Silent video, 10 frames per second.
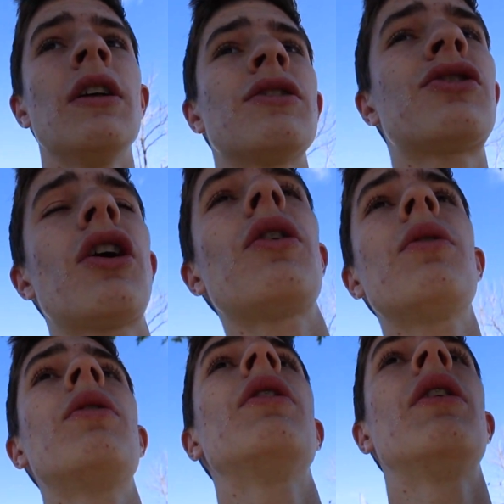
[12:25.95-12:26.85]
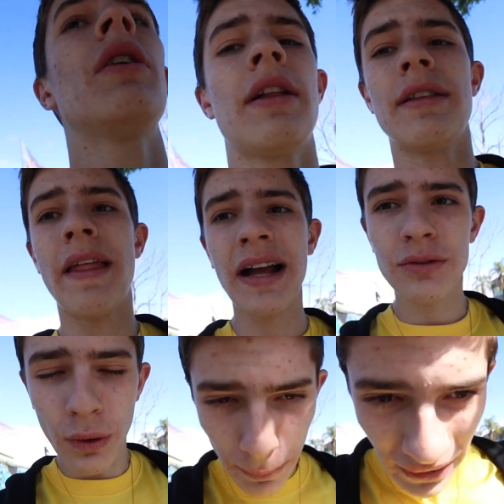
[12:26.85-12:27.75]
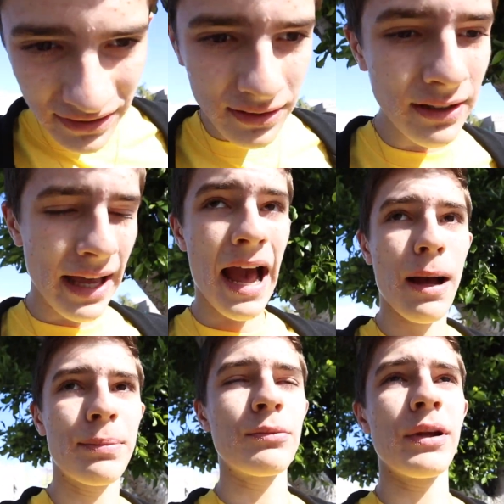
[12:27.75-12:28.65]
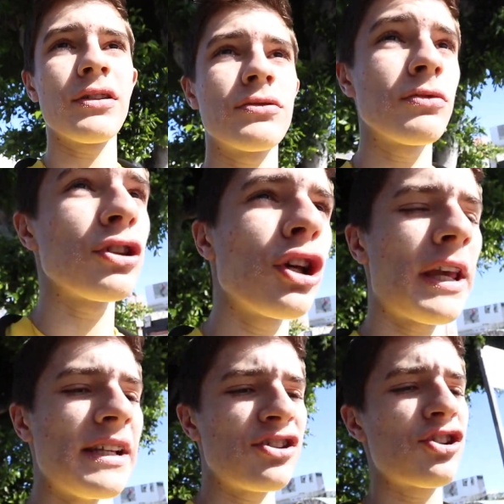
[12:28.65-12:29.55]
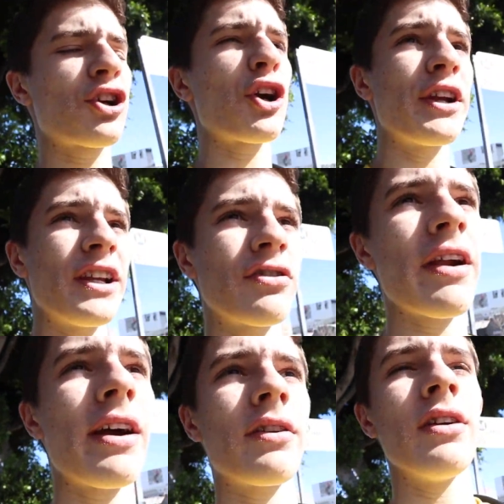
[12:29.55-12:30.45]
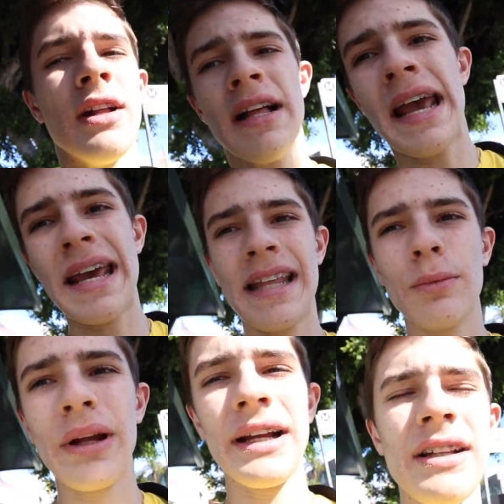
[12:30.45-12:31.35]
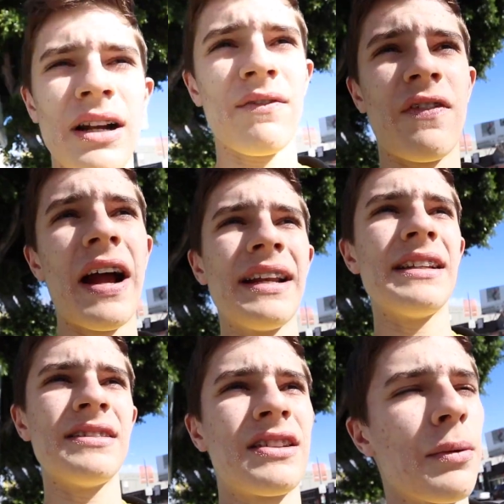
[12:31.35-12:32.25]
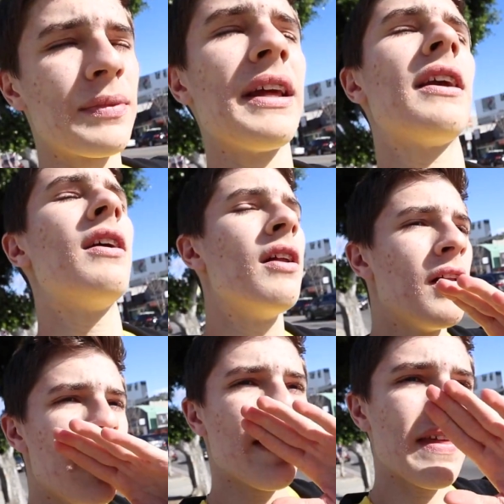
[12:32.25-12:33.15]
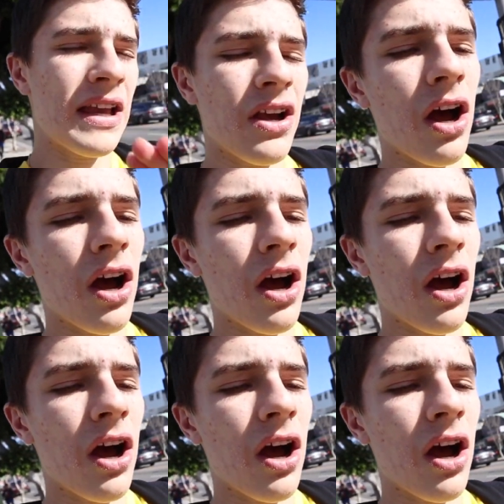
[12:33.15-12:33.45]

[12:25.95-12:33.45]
So that's what basically happened. We were looking, scurrying around, and then we ended up finding something thank